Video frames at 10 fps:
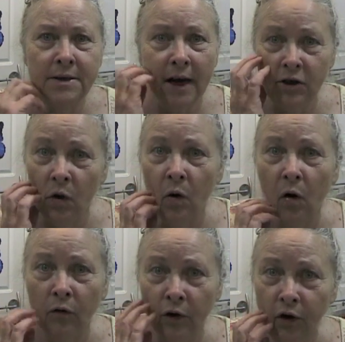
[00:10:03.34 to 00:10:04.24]
as I don't
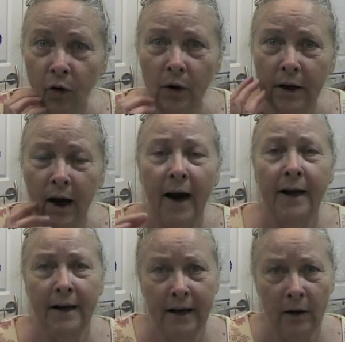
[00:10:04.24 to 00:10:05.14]
overdo it, I
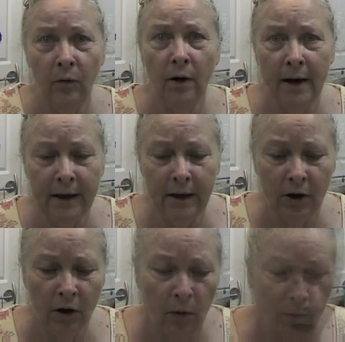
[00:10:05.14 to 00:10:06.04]
can get where I need to
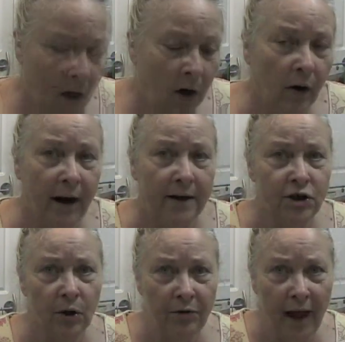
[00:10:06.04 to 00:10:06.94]
go. Okay,
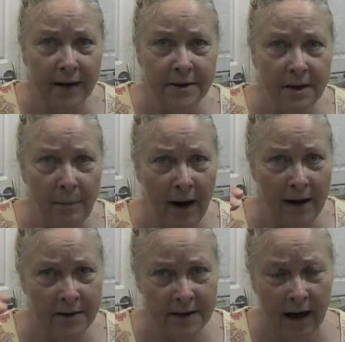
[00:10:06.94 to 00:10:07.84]
so that's the
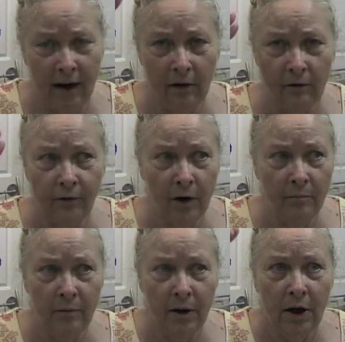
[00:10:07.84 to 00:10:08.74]
pain scale.
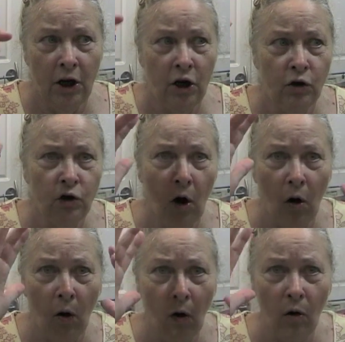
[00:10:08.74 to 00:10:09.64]
From
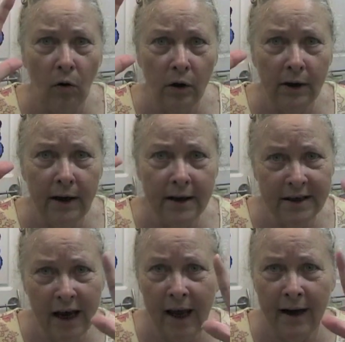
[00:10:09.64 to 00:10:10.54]
totally
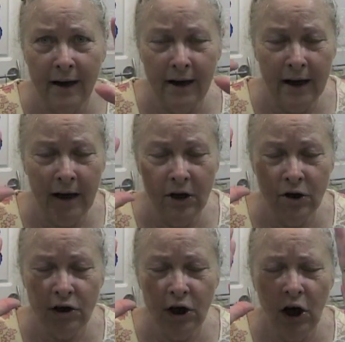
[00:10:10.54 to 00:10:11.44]
ten
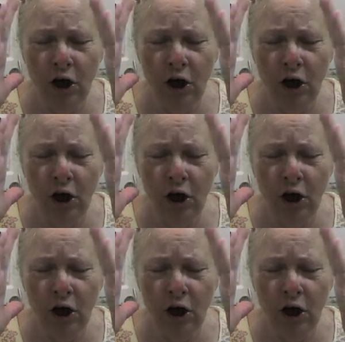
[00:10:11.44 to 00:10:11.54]
is